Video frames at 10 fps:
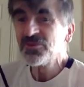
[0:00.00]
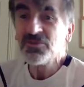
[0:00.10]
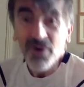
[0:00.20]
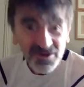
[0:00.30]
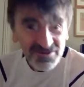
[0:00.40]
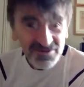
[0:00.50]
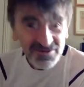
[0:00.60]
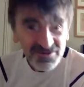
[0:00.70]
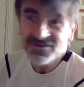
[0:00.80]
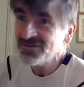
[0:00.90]
the
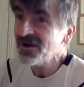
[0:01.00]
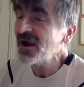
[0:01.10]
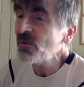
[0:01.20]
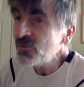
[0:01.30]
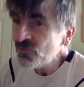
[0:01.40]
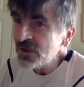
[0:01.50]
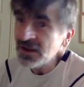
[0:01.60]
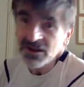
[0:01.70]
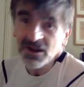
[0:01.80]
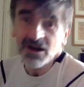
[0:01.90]
possibilities are there, and we really
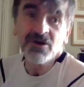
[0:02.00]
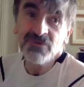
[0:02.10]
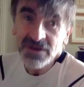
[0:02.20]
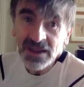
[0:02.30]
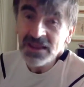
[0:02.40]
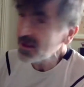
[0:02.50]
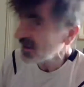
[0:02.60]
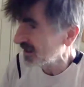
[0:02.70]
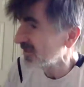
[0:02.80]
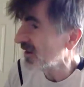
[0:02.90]
are reneging on, I